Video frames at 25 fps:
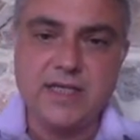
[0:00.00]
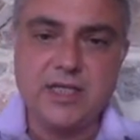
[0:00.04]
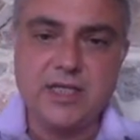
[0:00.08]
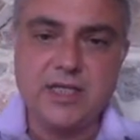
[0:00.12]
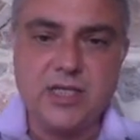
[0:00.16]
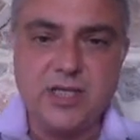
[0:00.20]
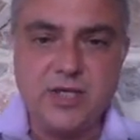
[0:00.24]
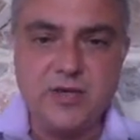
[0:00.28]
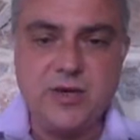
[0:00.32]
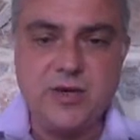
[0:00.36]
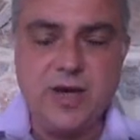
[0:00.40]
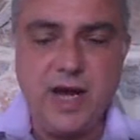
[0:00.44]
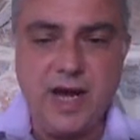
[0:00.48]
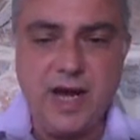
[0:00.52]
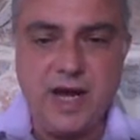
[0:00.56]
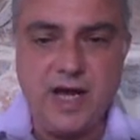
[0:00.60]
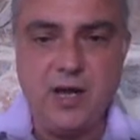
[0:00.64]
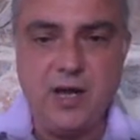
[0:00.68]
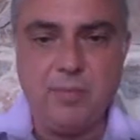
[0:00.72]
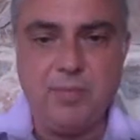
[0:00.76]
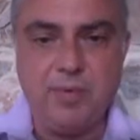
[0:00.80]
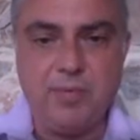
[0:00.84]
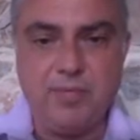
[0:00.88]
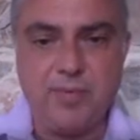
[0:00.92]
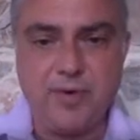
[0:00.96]
to
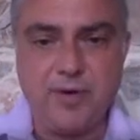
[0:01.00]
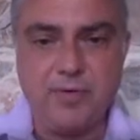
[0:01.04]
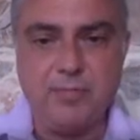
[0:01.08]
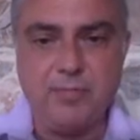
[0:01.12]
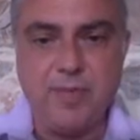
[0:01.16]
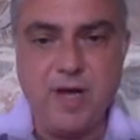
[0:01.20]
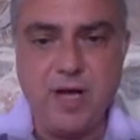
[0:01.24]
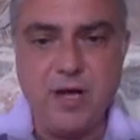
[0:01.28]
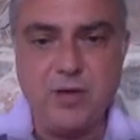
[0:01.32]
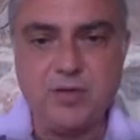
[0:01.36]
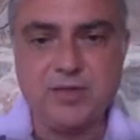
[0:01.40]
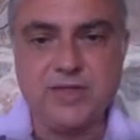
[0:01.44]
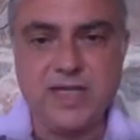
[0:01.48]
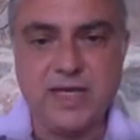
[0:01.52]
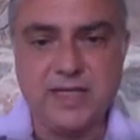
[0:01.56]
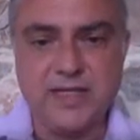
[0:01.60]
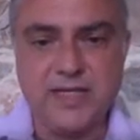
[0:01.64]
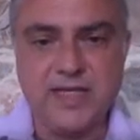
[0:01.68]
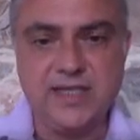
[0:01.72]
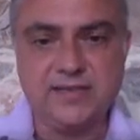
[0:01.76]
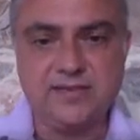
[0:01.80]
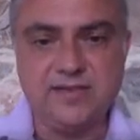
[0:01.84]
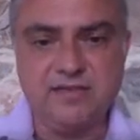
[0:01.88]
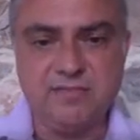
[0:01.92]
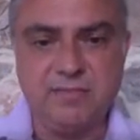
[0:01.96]
help promote
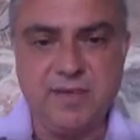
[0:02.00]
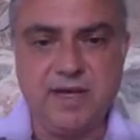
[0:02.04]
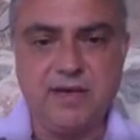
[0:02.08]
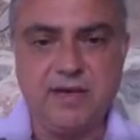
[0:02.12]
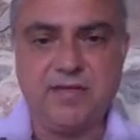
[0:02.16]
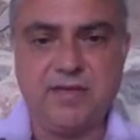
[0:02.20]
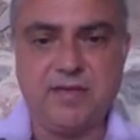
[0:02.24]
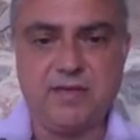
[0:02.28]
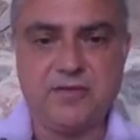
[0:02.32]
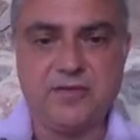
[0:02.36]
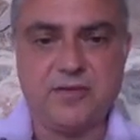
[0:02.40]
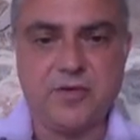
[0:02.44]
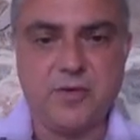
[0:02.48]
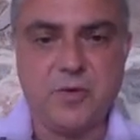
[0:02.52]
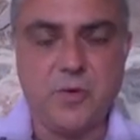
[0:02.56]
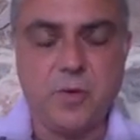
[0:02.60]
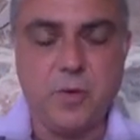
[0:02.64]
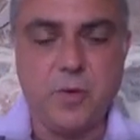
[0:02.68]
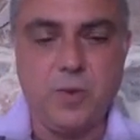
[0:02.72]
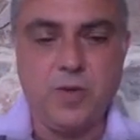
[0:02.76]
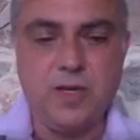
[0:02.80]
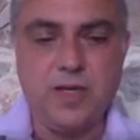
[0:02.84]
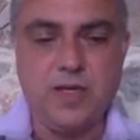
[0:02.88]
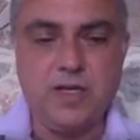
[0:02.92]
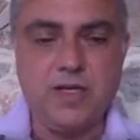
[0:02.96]
ideas of birth
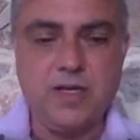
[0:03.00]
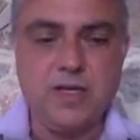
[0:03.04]
control